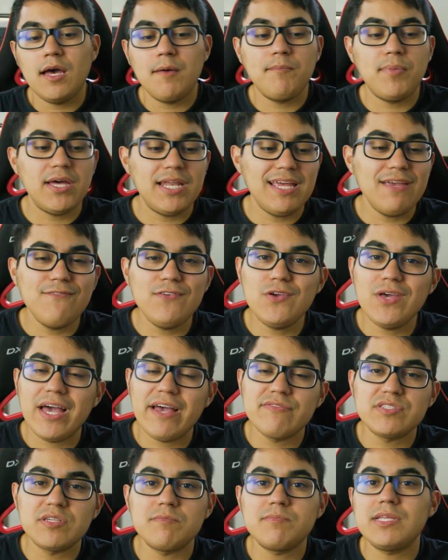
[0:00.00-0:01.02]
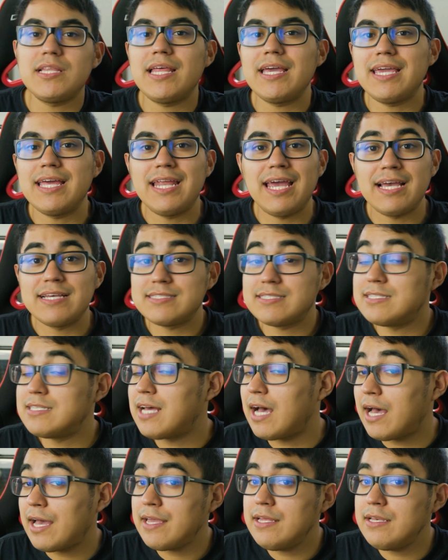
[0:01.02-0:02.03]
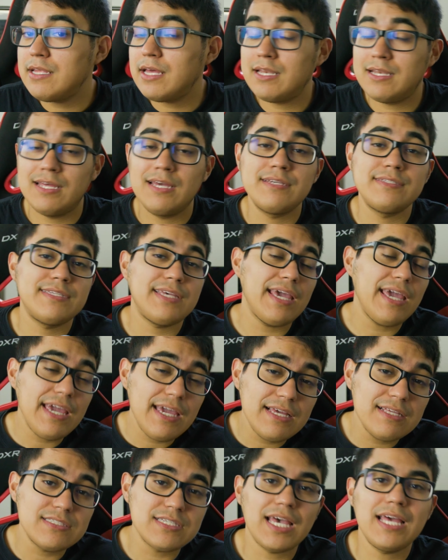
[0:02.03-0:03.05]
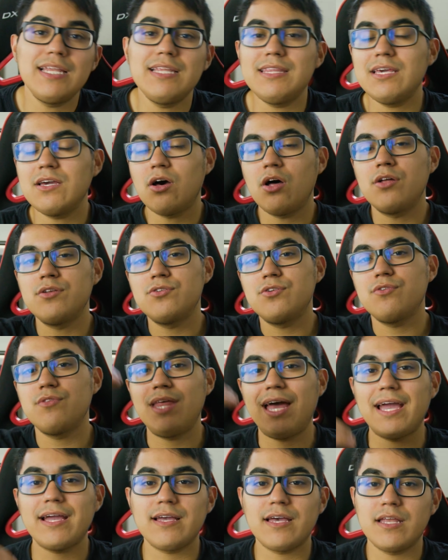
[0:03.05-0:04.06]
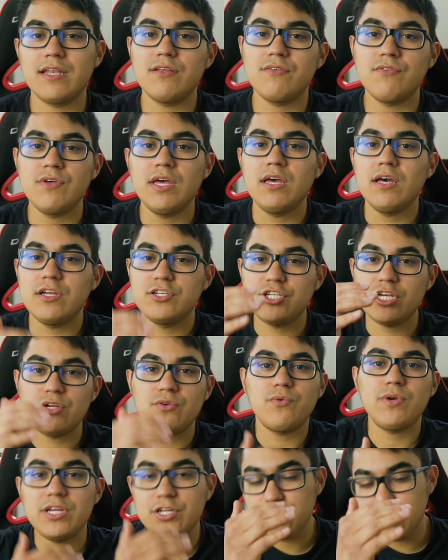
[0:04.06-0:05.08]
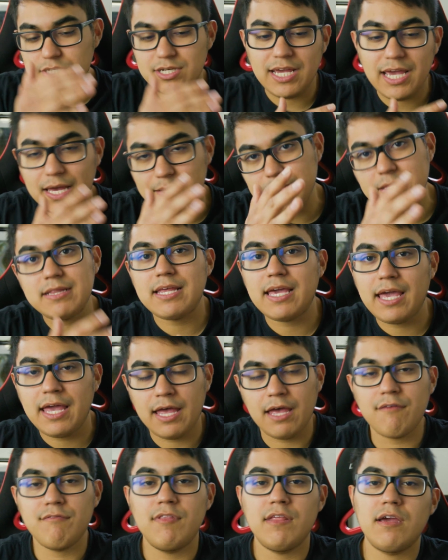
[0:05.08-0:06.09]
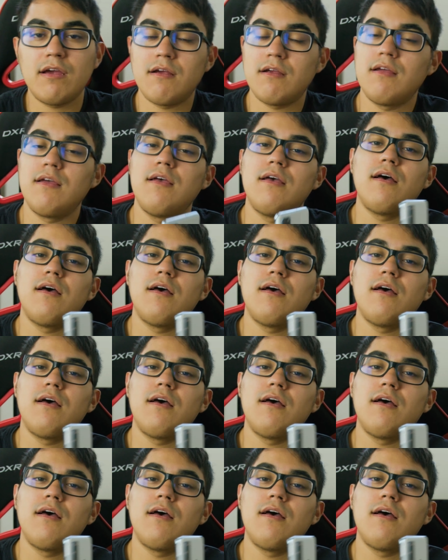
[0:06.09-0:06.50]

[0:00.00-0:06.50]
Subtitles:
But if you have something like an S9, an S8, anything under that kind of generation gap that they have there,